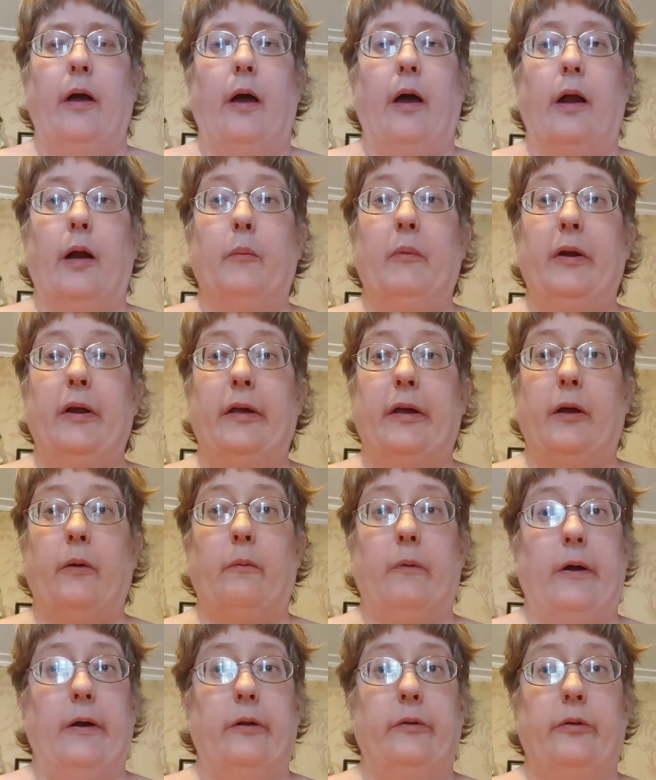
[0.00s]
And I'm going to get
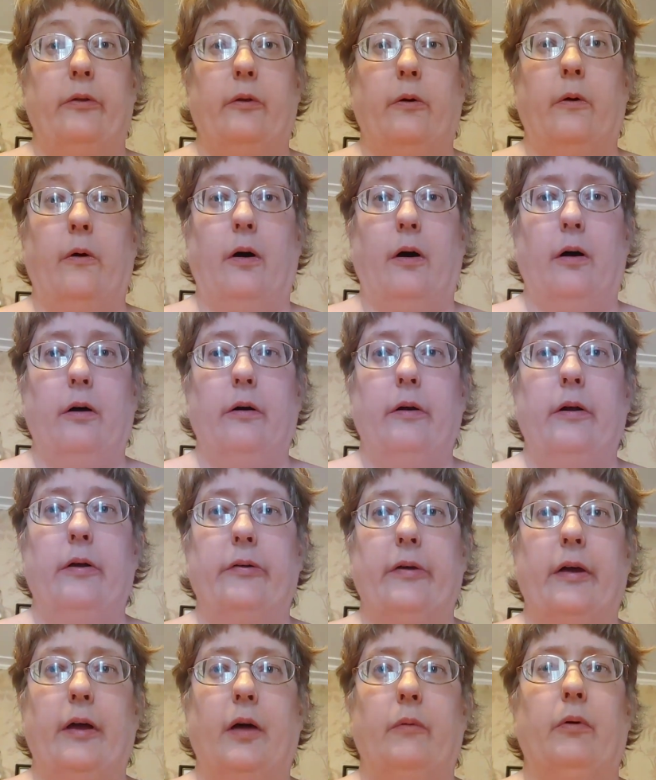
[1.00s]
right into the haul
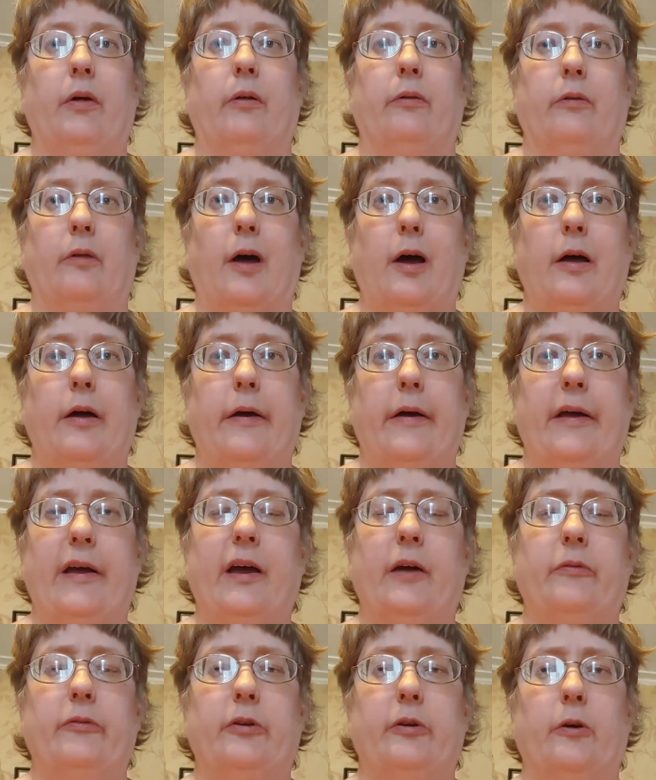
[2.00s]
because I have a lot I
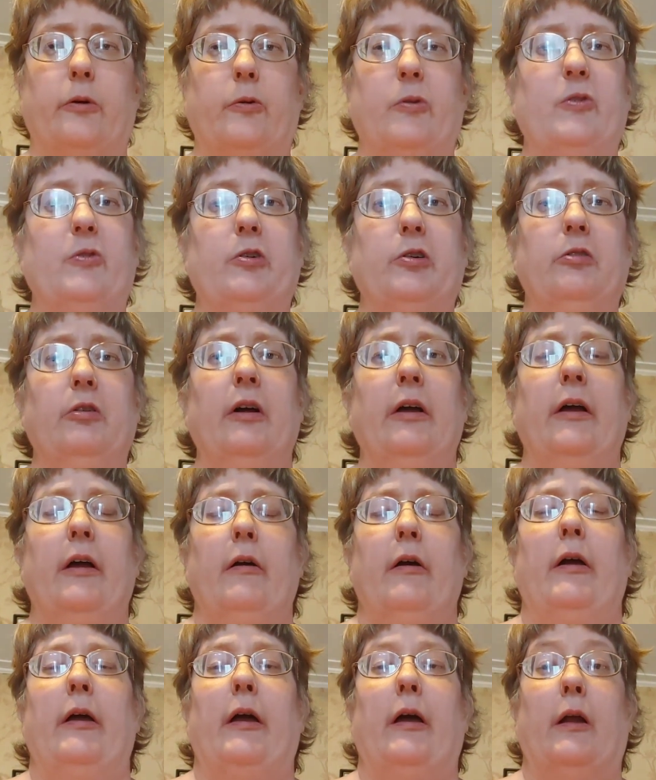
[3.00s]
have to go through
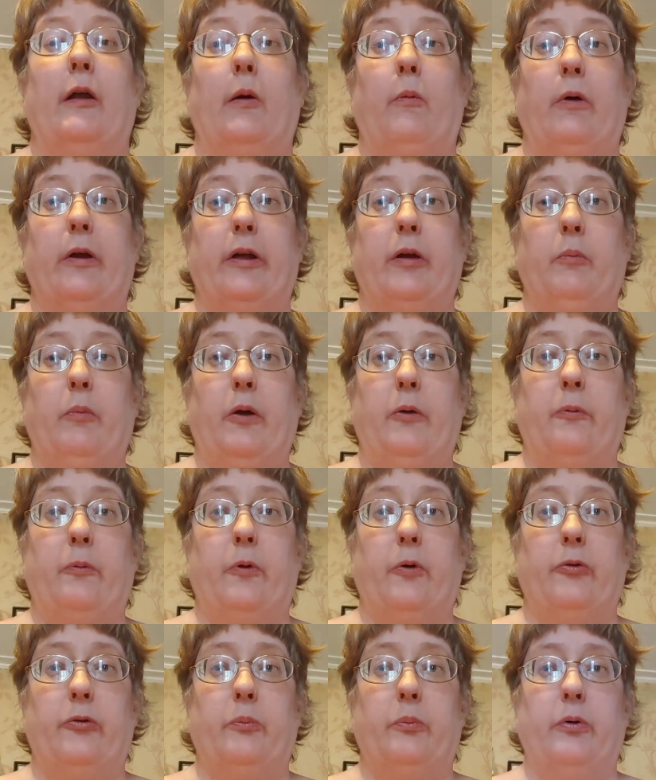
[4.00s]
and I want to get my
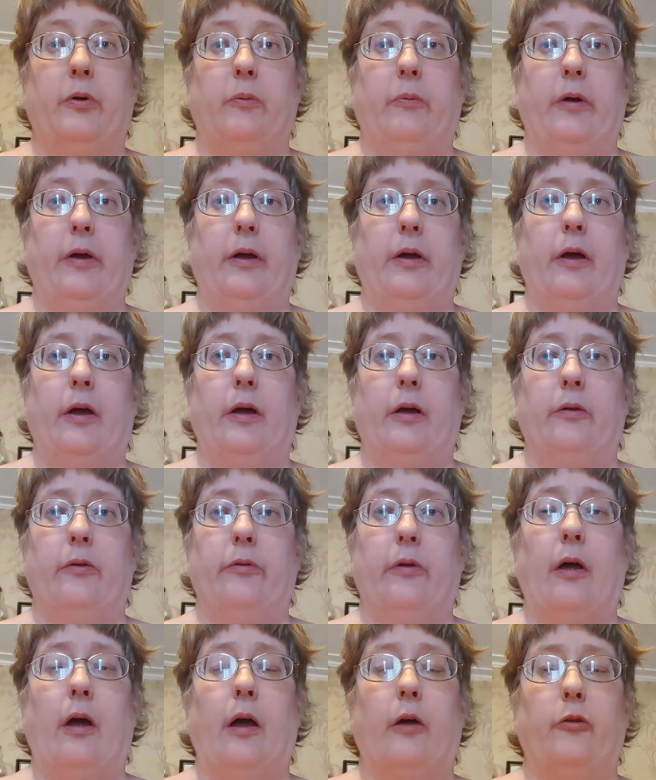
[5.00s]
frozen put away
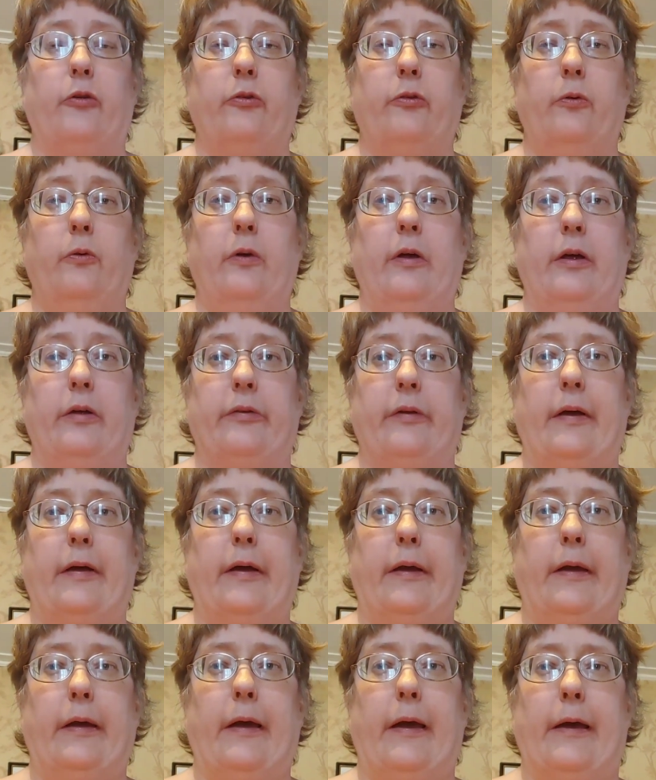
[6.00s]
as soon as
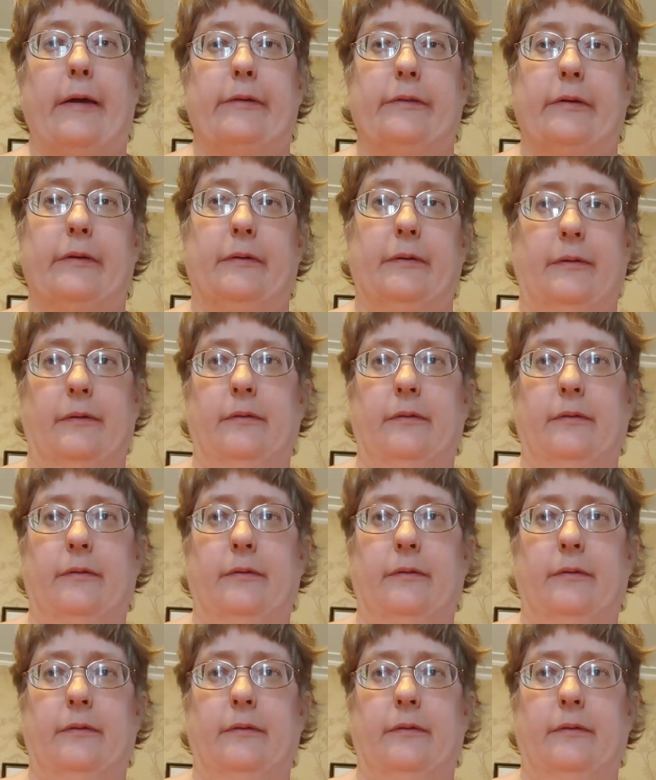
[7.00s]
I can.